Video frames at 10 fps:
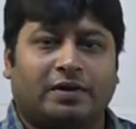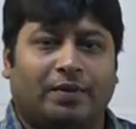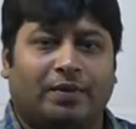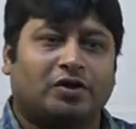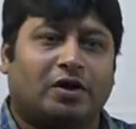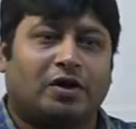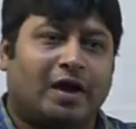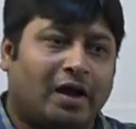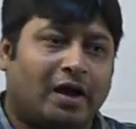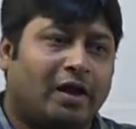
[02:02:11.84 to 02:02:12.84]
Based on
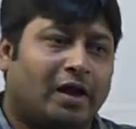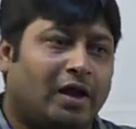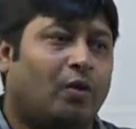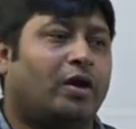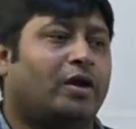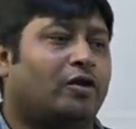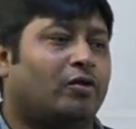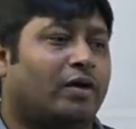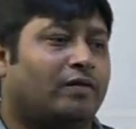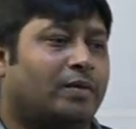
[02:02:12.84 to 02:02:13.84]
that, he wanted
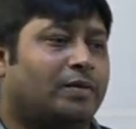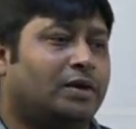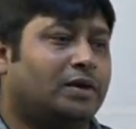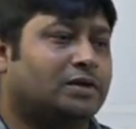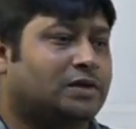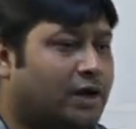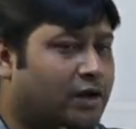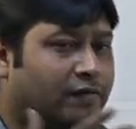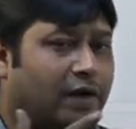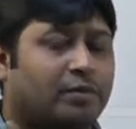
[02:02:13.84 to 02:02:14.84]
to develop the
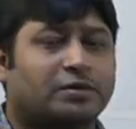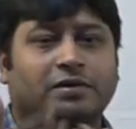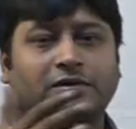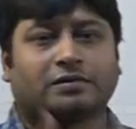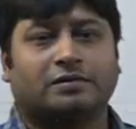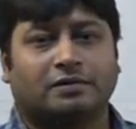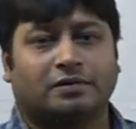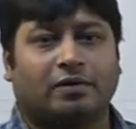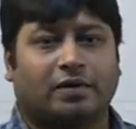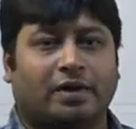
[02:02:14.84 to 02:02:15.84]
study of administration.
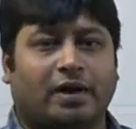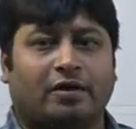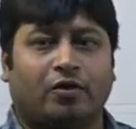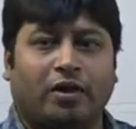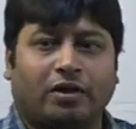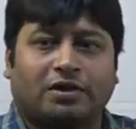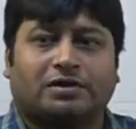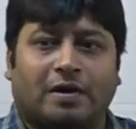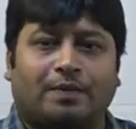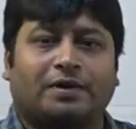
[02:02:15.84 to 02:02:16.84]
Okay, that knowing
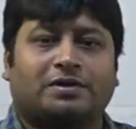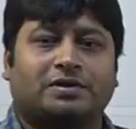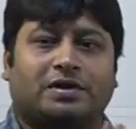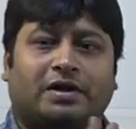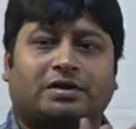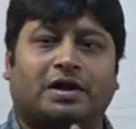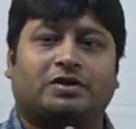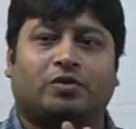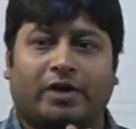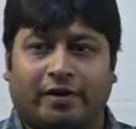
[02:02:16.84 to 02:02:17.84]
these compulsions, let us
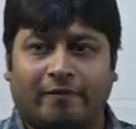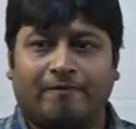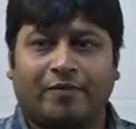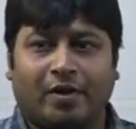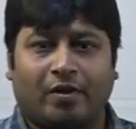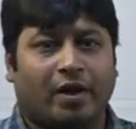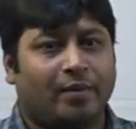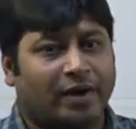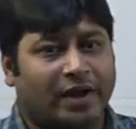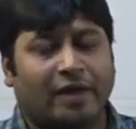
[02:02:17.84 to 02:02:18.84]
isolate. Okay,
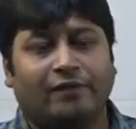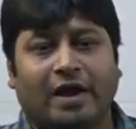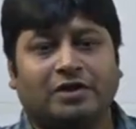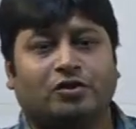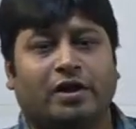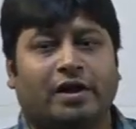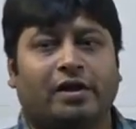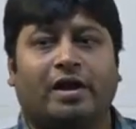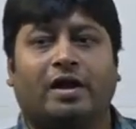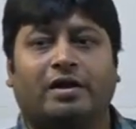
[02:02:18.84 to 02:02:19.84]
but can we isolate
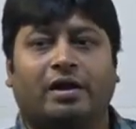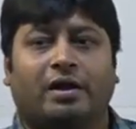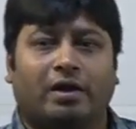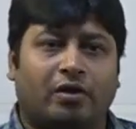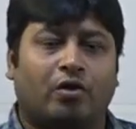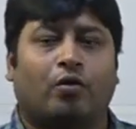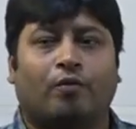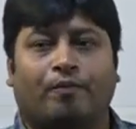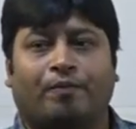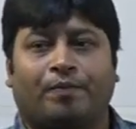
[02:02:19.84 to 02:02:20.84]
in reality? No.
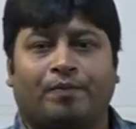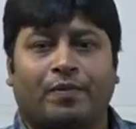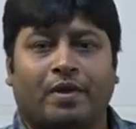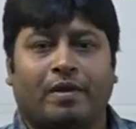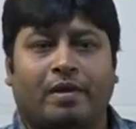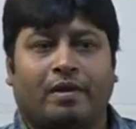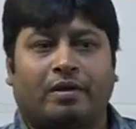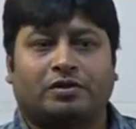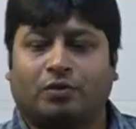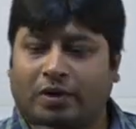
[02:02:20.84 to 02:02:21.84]

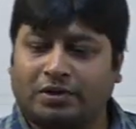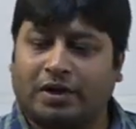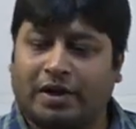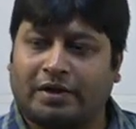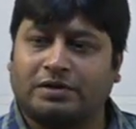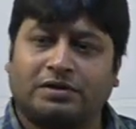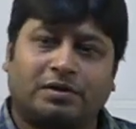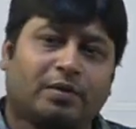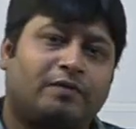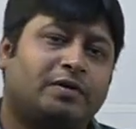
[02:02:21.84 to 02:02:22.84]
So what is the
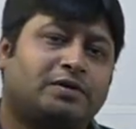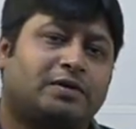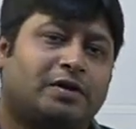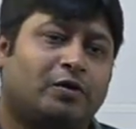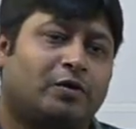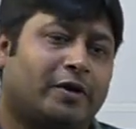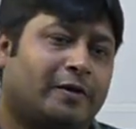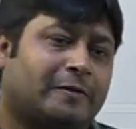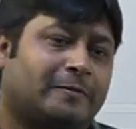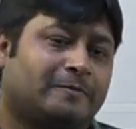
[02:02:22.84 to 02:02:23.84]
criticism of Wilson? Now you
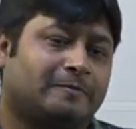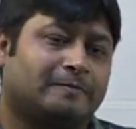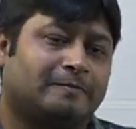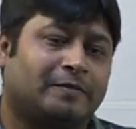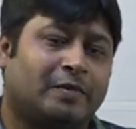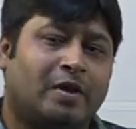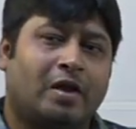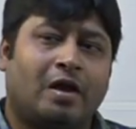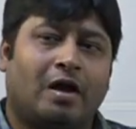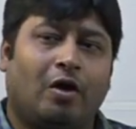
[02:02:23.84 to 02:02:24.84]
write. No.
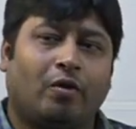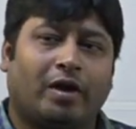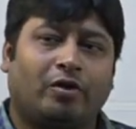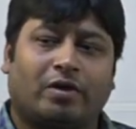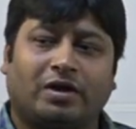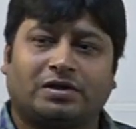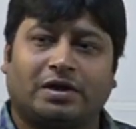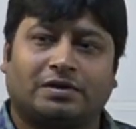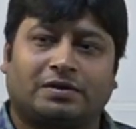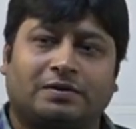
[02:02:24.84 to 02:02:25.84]
How can you
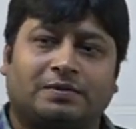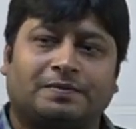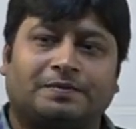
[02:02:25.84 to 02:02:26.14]
criticize?